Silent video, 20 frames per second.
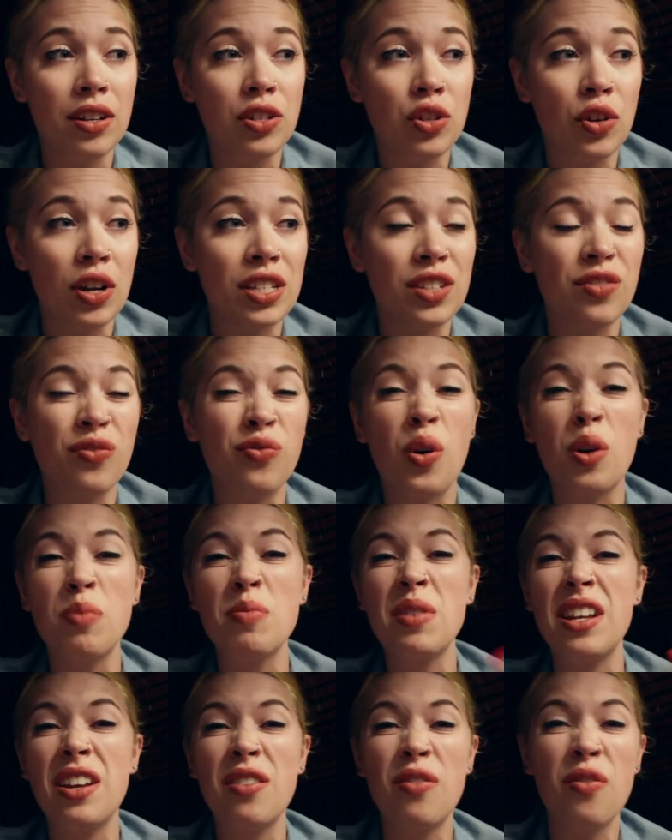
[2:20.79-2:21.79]

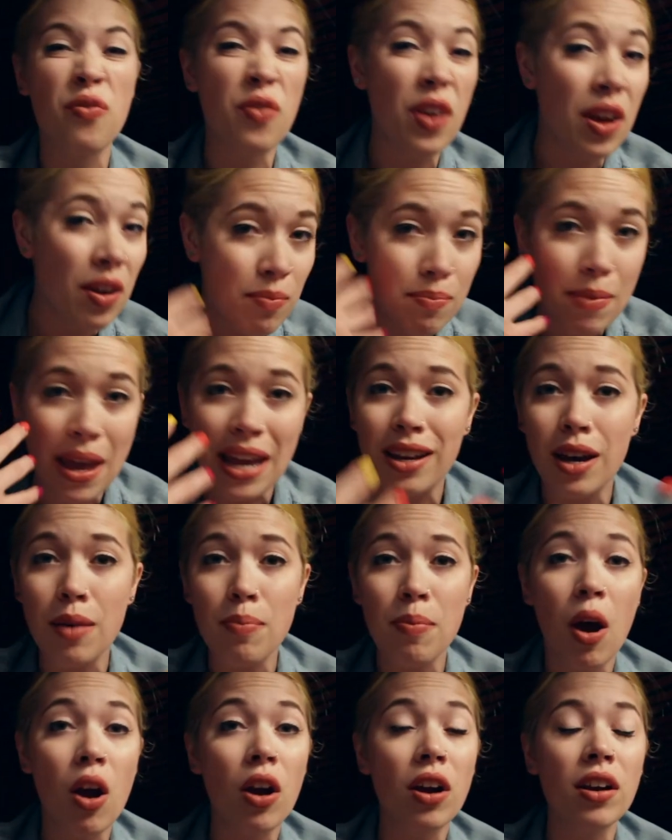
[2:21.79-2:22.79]
transformative
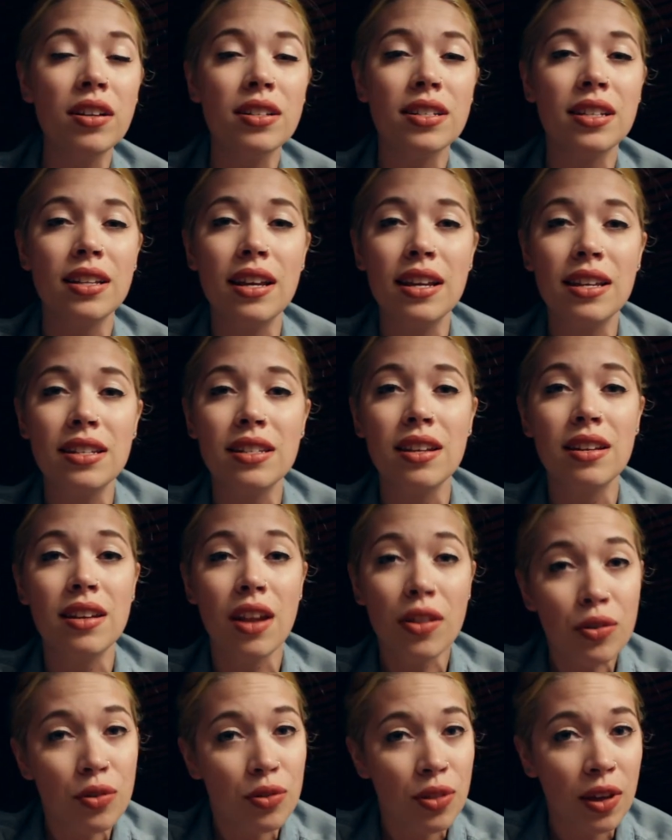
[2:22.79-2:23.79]
makeup art is
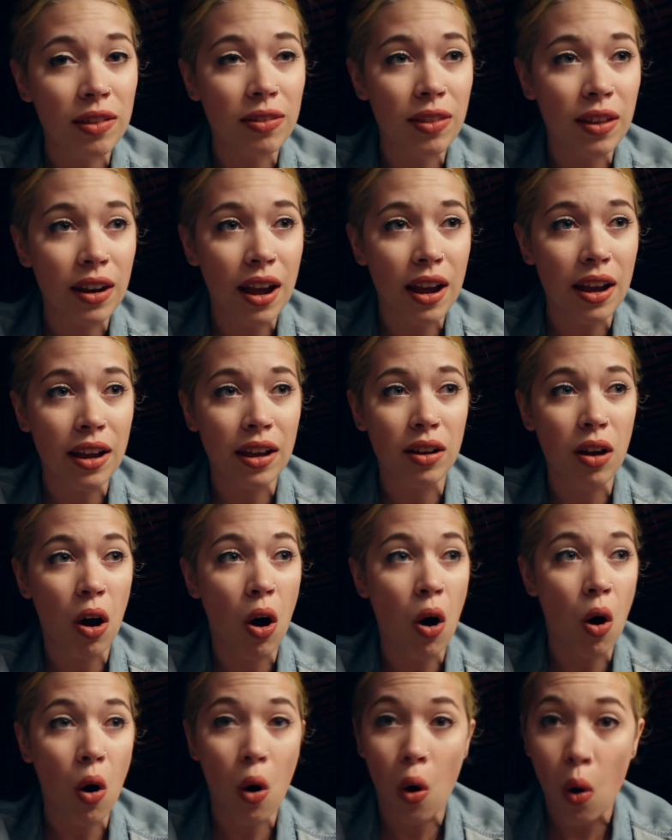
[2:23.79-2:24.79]
another thing that I
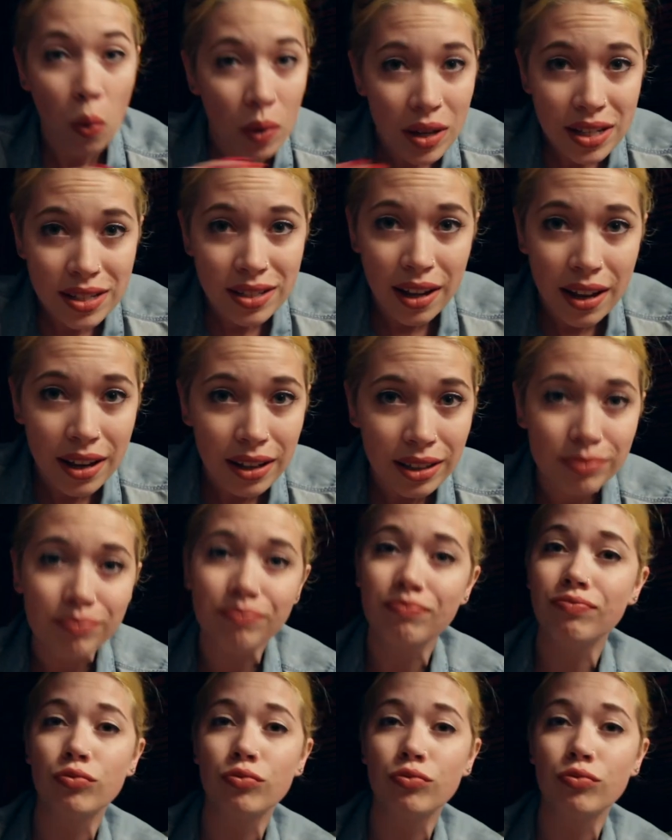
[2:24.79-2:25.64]
always like.